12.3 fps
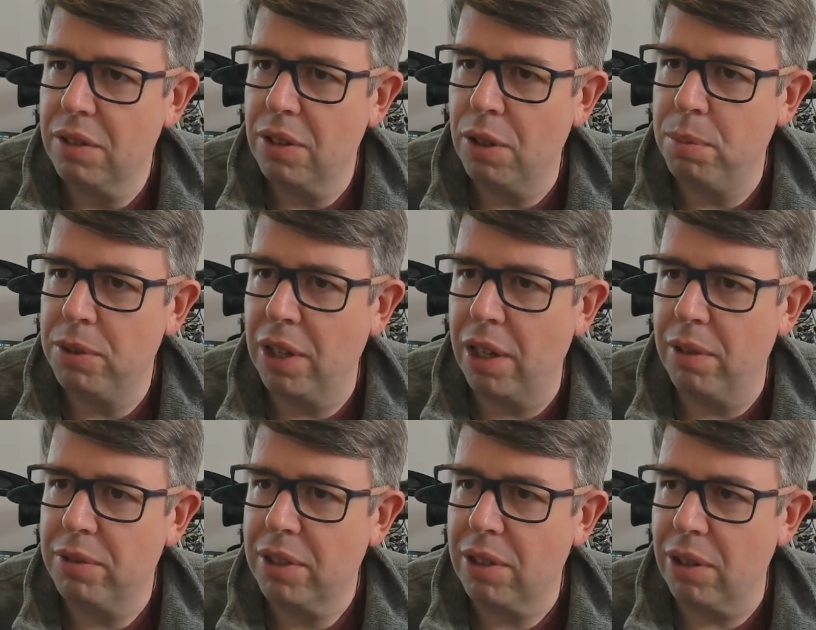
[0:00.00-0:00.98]

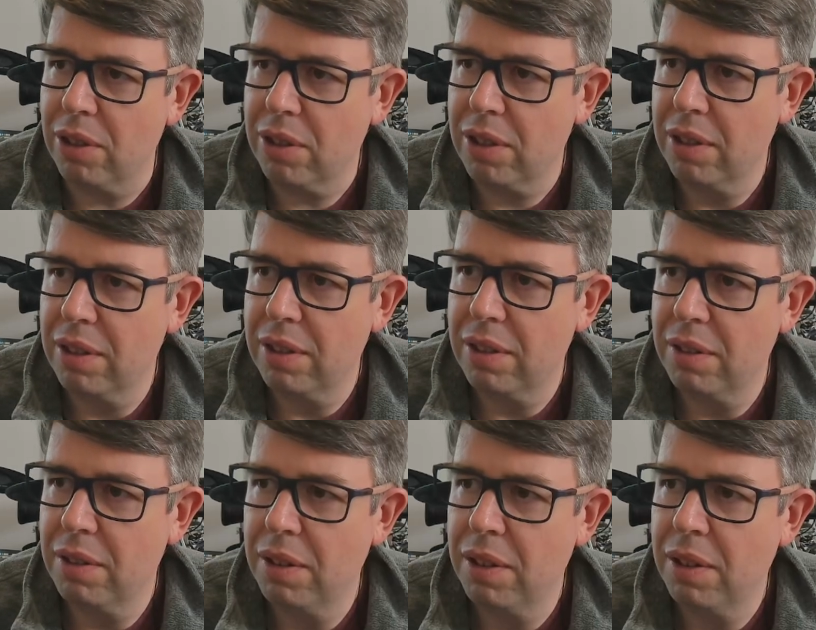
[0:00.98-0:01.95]
observed clock
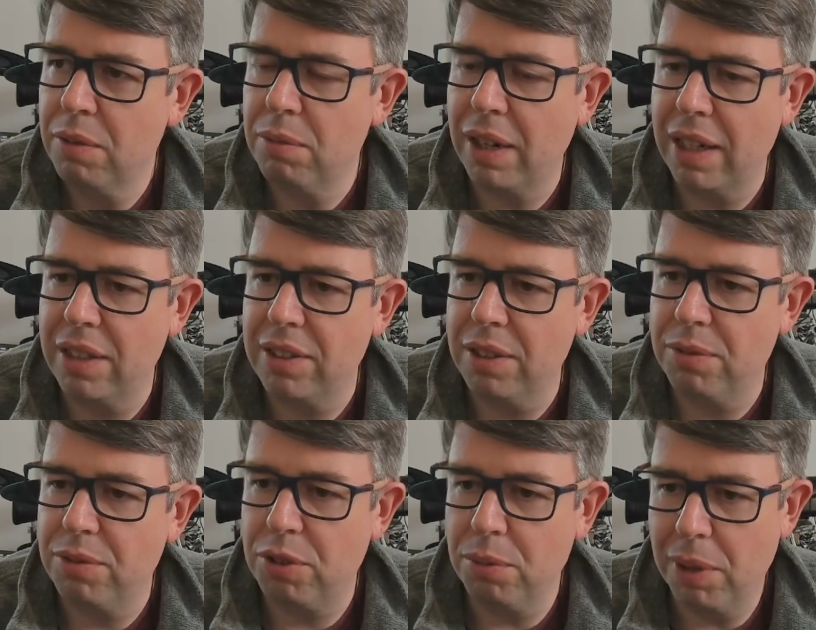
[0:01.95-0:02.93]

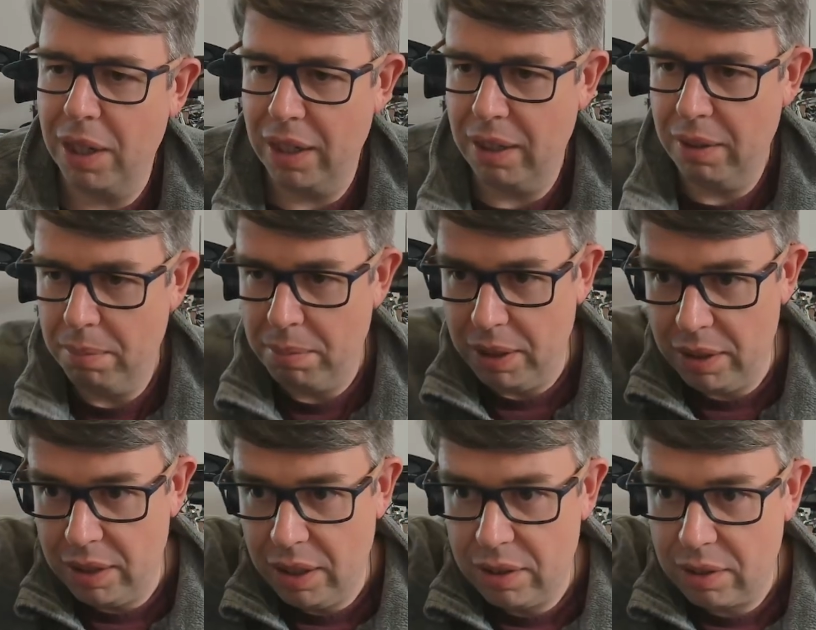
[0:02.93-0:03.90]
relative to my
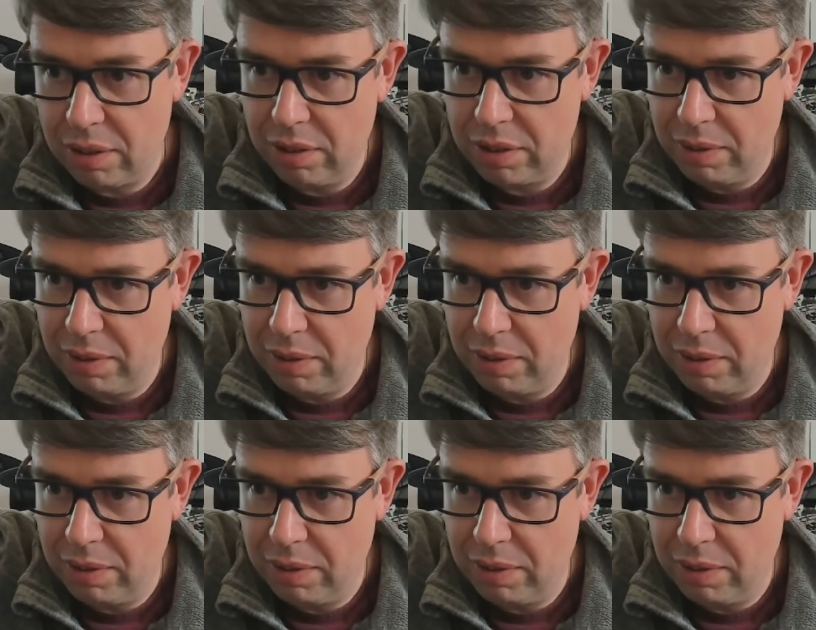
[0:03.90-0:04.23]
PC's clock.